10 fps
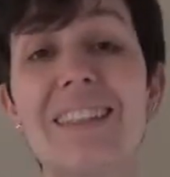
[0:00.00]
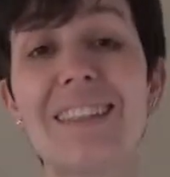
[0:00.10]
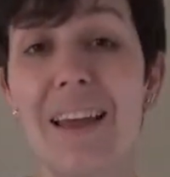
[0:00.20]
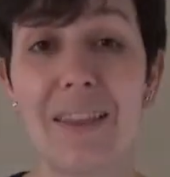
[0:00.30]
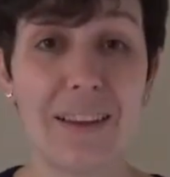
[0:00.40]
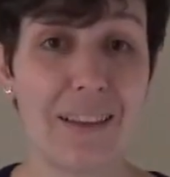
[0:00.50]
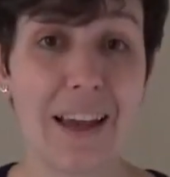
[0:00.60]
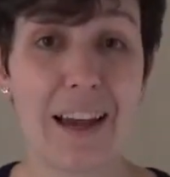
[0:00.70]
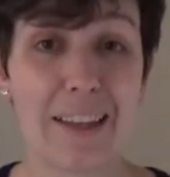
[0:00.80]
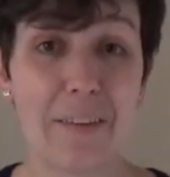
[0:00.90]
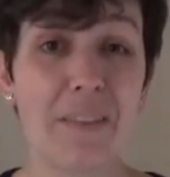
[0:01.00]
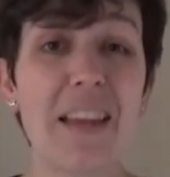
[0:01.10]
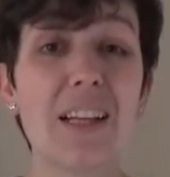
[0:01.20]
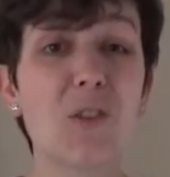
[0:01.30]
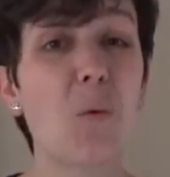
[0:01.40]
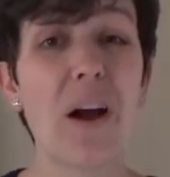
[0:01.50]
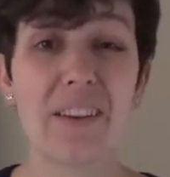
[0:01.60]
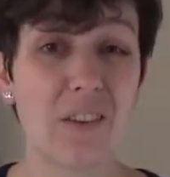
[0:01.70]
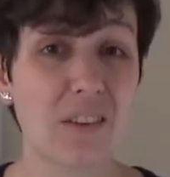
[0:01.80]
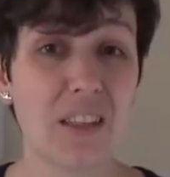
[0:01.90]
something negative. That's why I
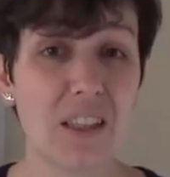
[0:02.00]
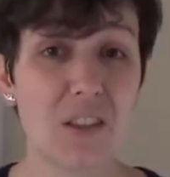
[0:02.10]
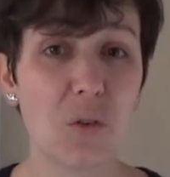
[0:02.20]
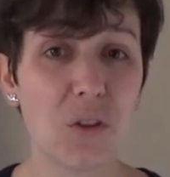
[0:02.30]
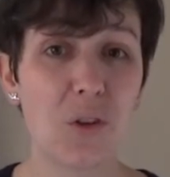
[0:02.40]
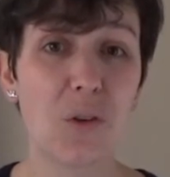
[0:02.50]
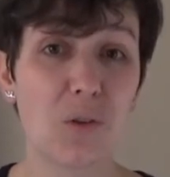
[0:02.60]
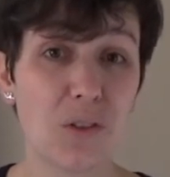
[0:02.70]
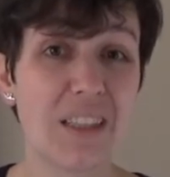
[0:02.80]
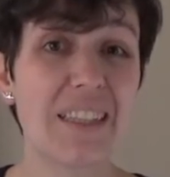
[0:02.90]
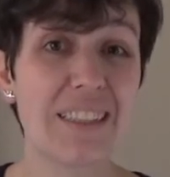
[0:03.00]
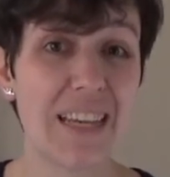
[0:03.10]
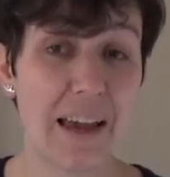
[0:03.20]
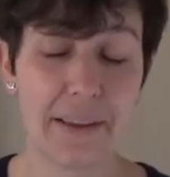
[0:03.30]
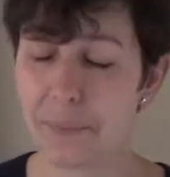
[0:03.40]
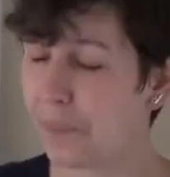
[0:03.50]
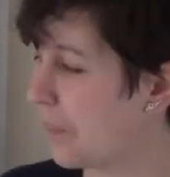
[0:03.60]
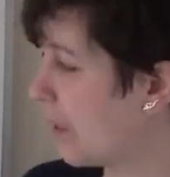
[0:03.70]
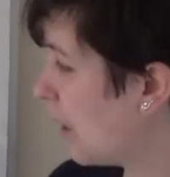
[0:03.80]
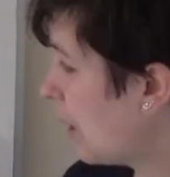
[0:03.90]
don't need to introduce this sign.
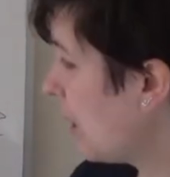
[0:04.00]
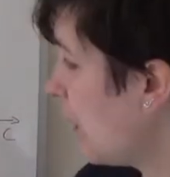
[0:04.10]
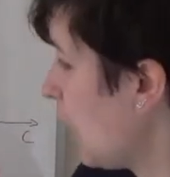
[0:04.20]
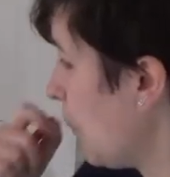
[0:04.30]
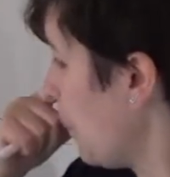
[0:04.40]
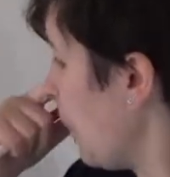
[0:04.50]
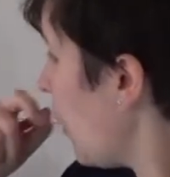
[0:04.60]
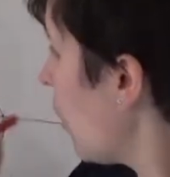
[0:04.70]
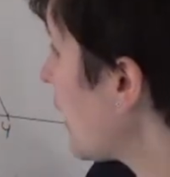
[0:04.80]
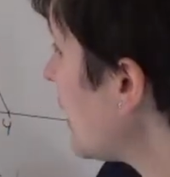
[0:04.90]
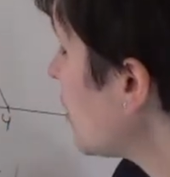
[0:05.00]
Okay, so